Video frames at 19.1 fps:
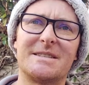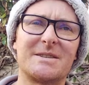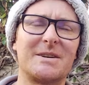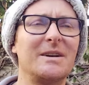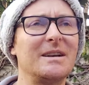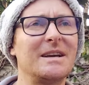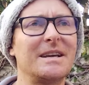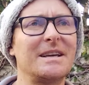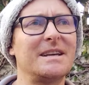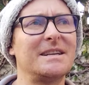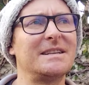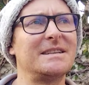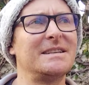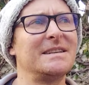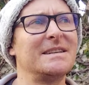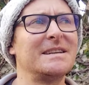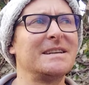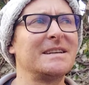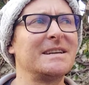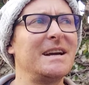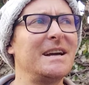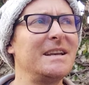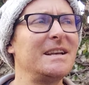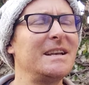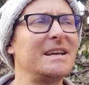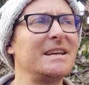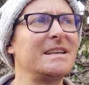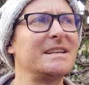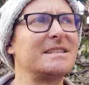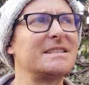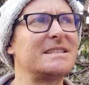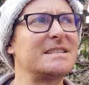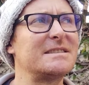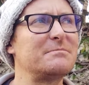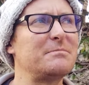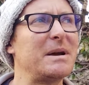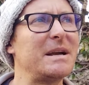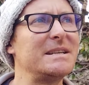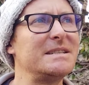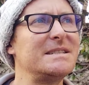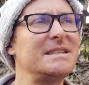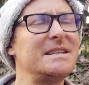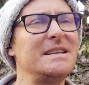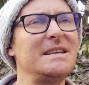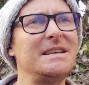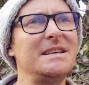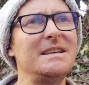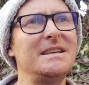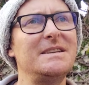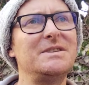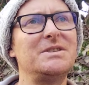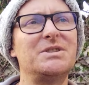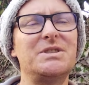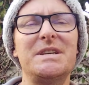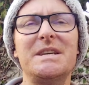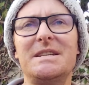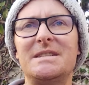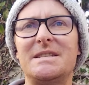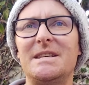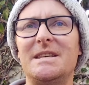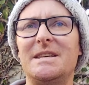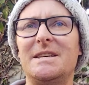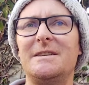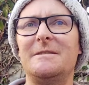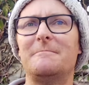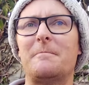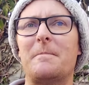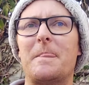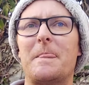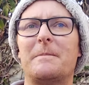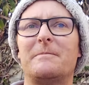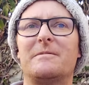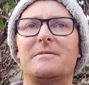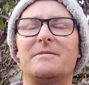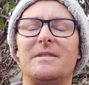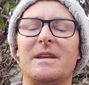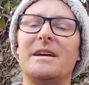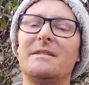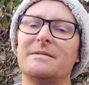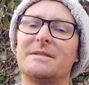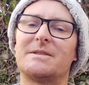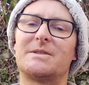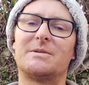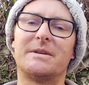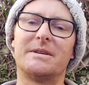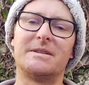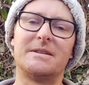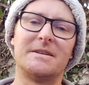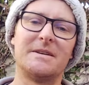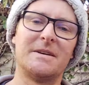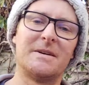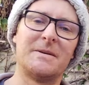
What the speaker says: It's got like a spicy, cheesy flavor to it,